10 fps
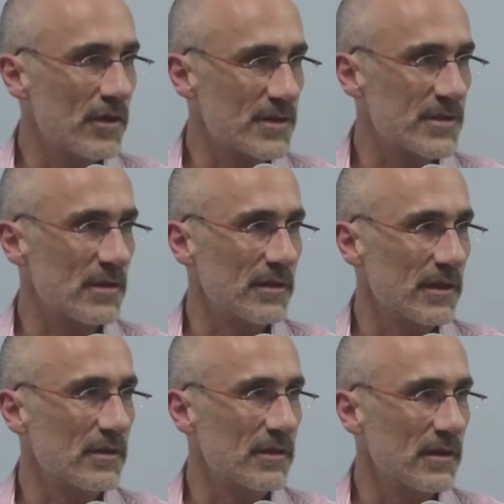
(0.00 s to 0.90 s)
and
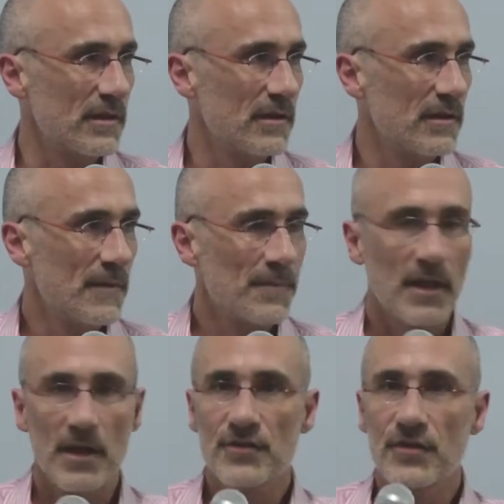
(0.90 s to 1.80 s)
solidarity.
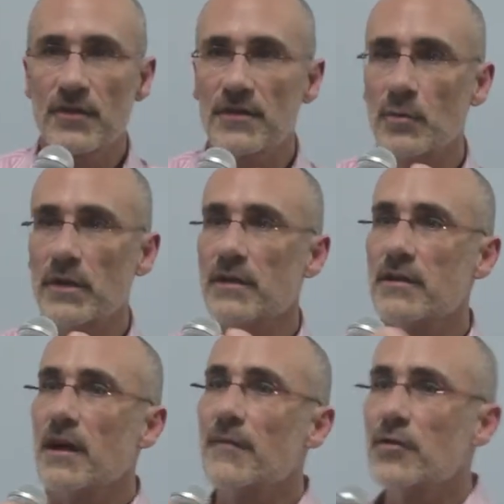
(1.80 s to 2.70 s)
I also think that we need
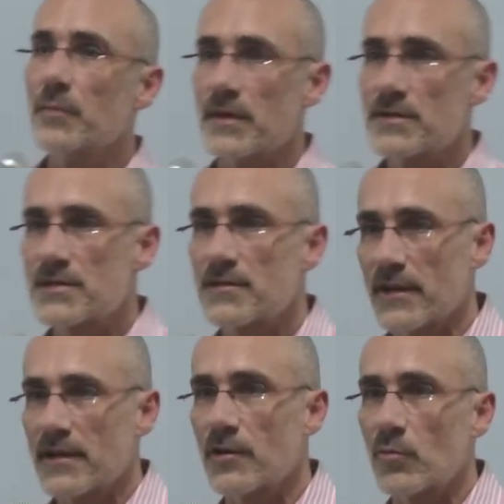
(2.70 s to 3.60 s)
governments
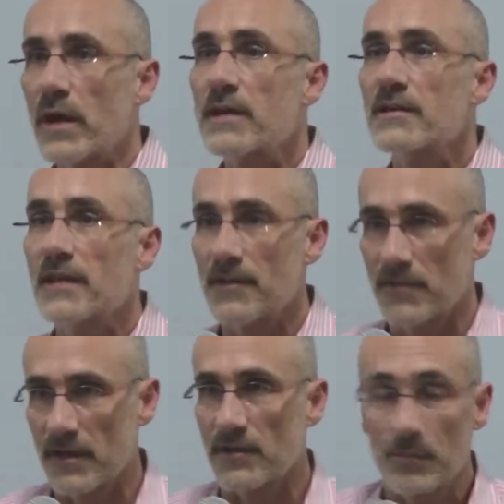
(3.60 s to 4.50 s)
that can regulate
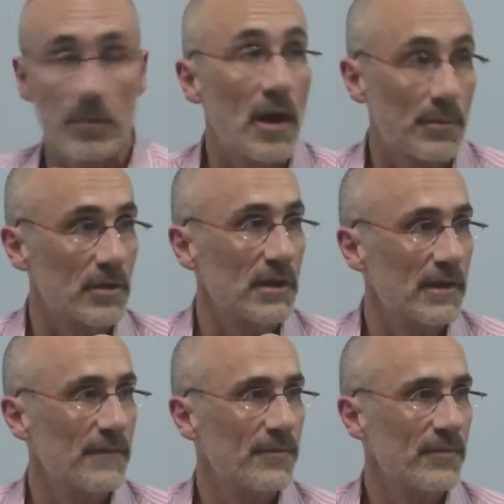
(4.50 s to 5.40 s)
things properly.
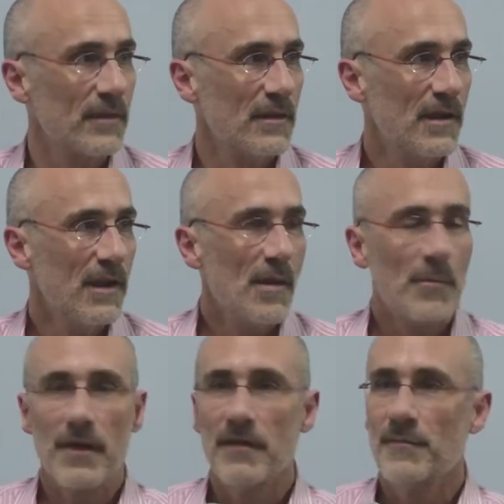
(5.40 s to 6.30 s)

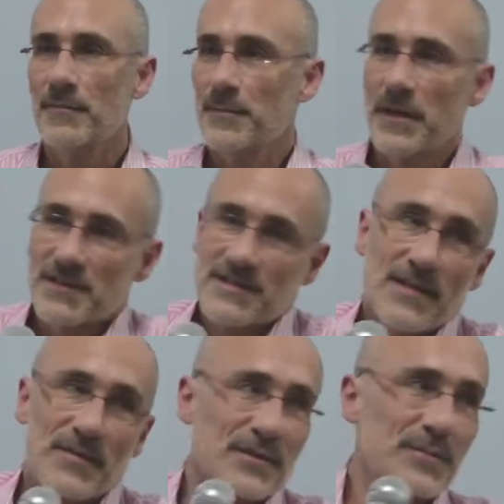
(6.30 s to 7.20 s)
But because
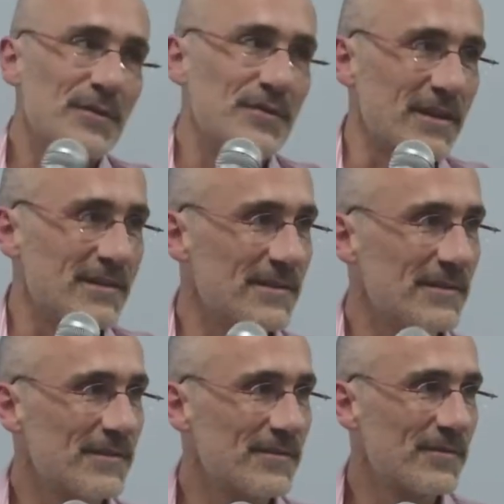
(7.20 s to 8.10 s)
nothing's perfect.
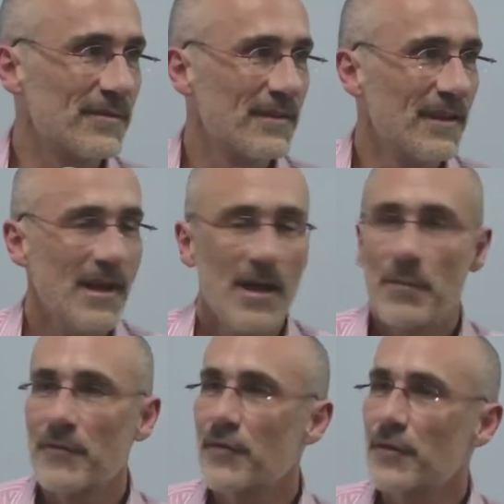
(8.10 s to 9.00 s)

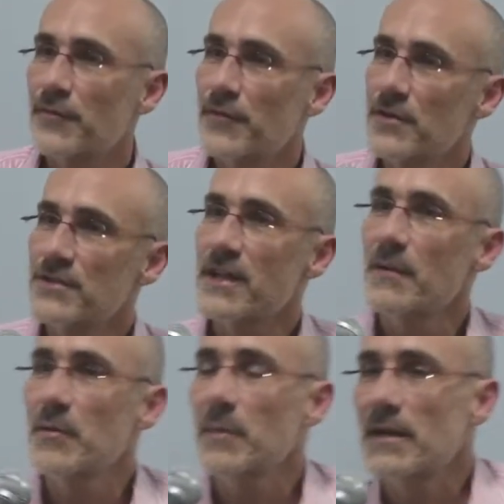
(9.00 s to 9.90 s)
But for the first time
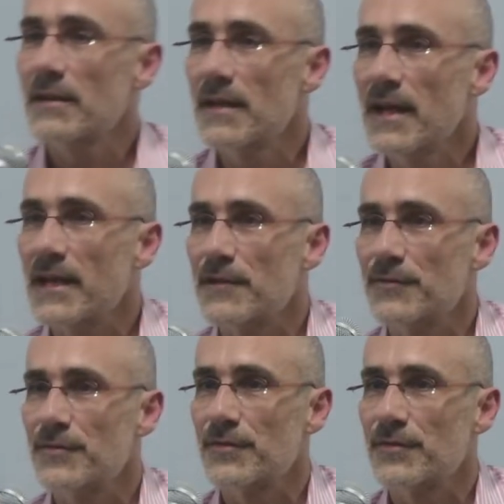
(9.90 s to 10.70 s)
in my life,